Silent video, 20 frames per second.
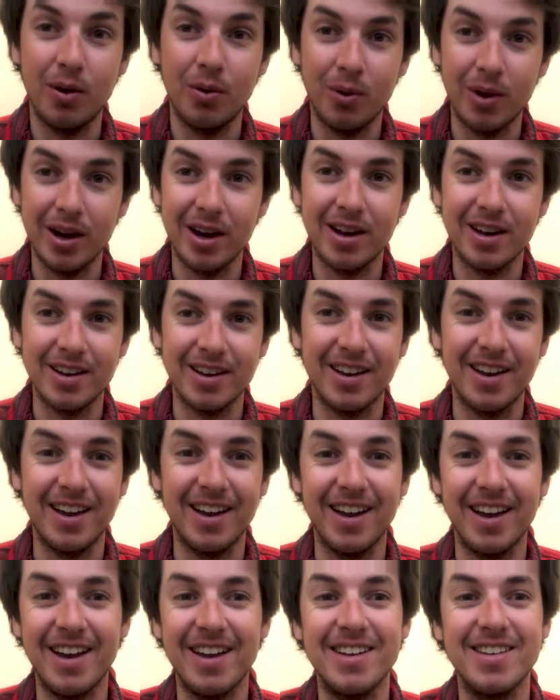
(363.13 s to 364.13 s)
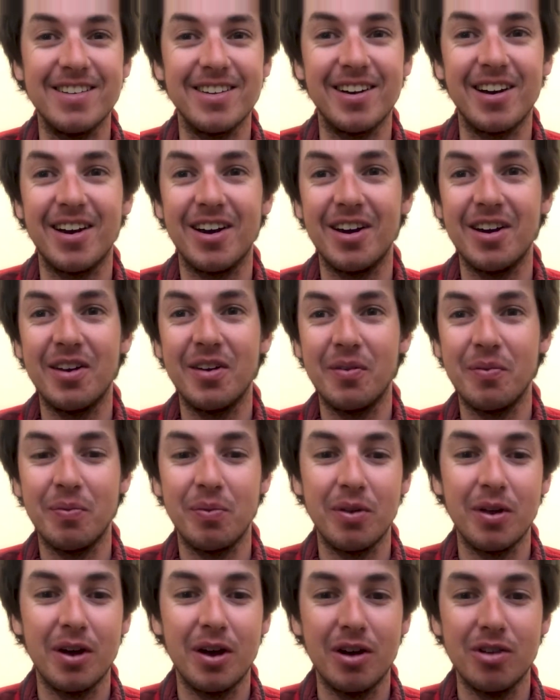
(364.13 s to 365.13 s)
wink. And
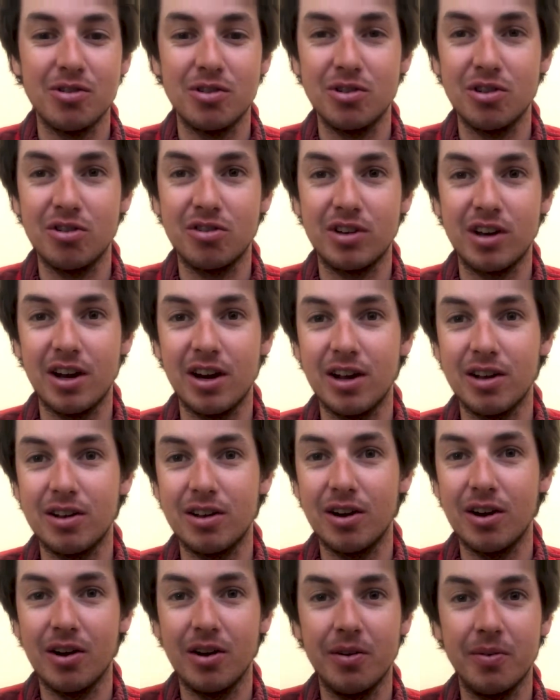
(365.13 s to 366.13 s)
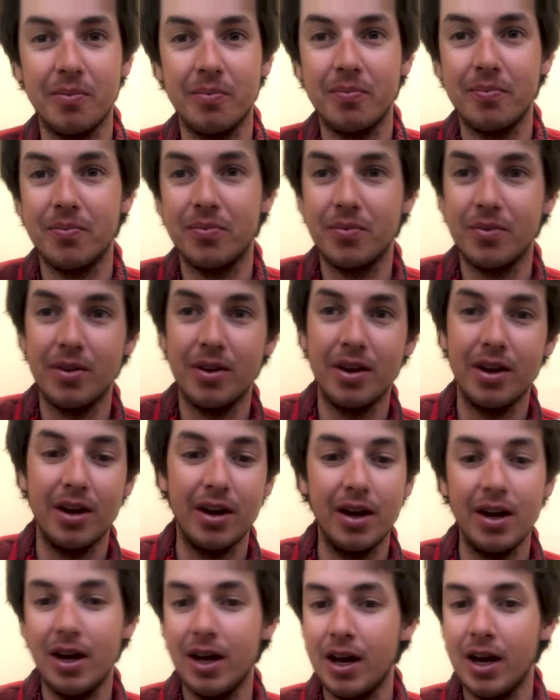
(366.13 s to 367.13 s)
so just get out there,
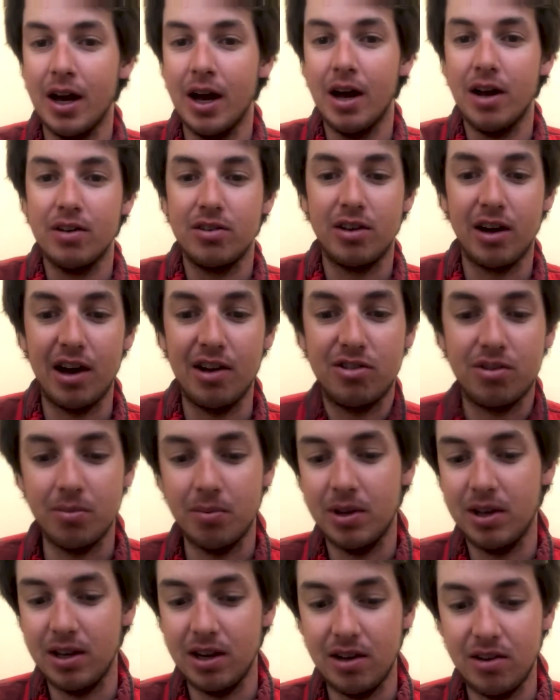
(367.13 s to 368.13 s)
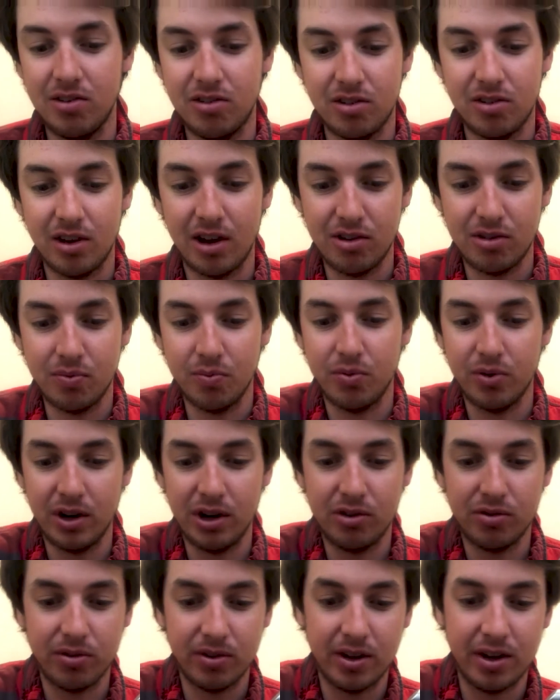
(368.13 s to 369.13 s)
tie some of these, tie some
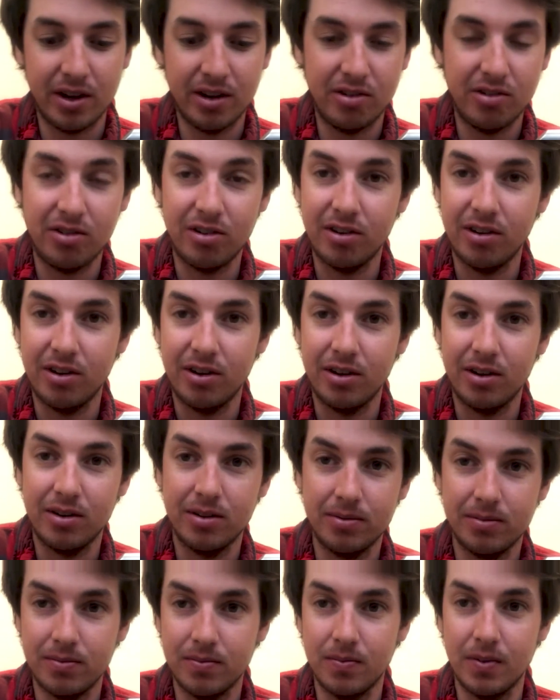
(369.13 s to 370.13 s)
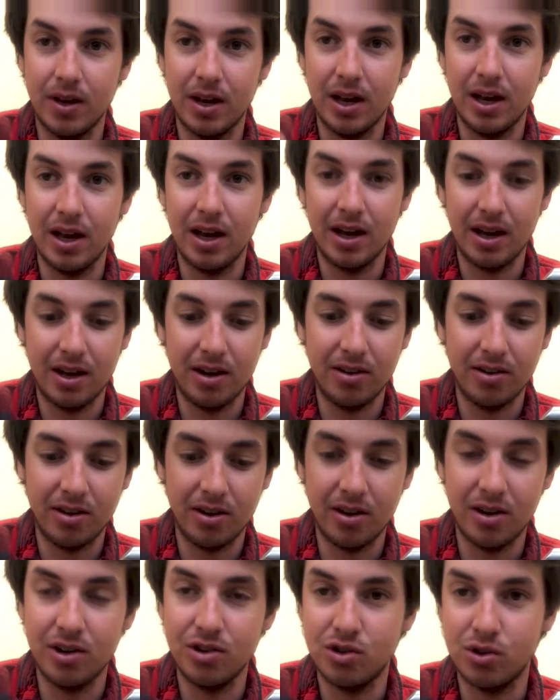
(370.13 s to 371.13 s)
France flies, and
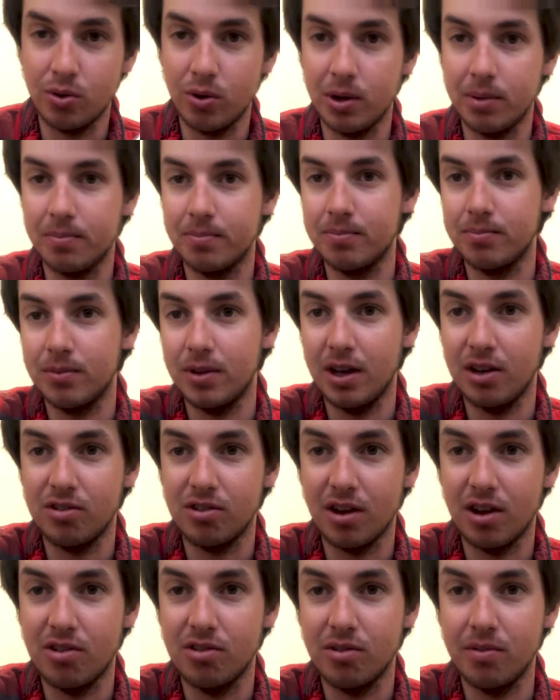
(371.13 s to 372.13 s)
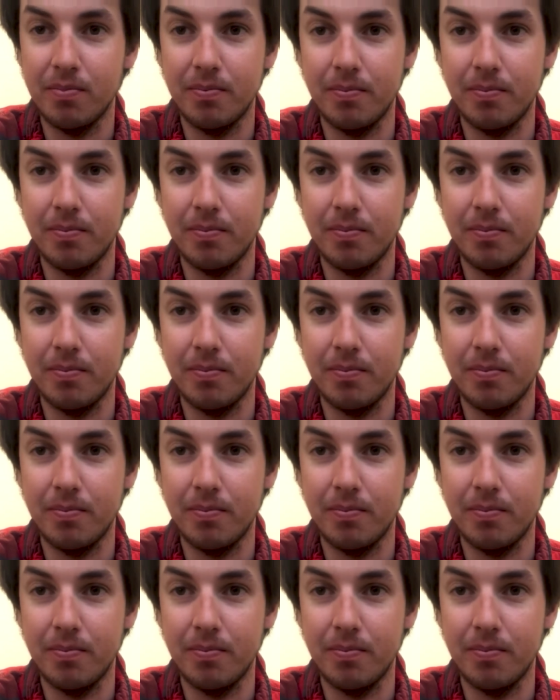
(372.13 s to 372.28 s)
enjoy. Thanks, guys.